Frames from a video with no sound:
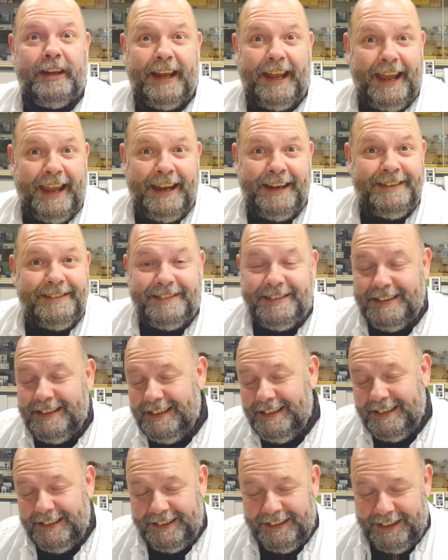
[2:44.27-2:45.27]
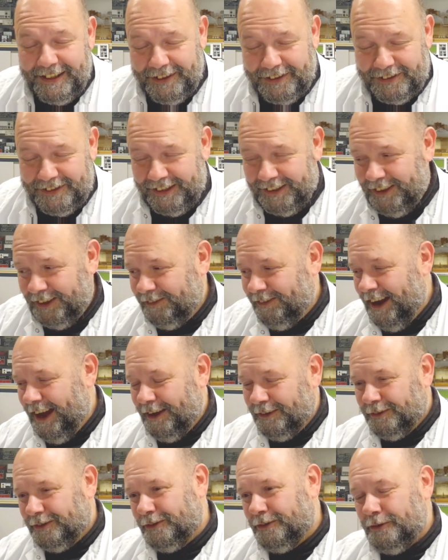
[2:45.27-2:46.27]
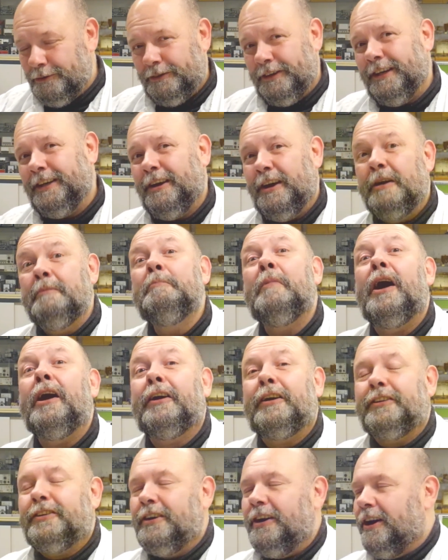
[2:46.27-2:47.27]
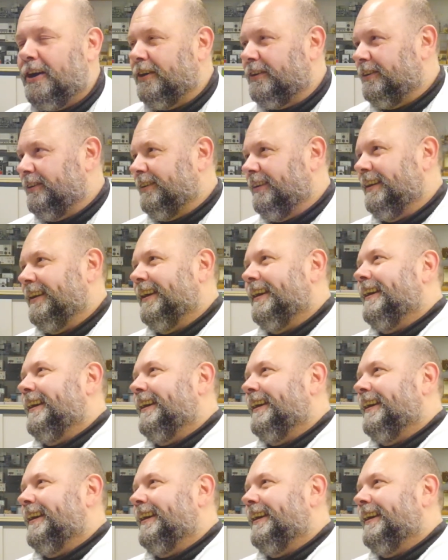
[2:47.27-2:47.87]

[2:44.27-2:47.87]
80 years in the ground during a market garden,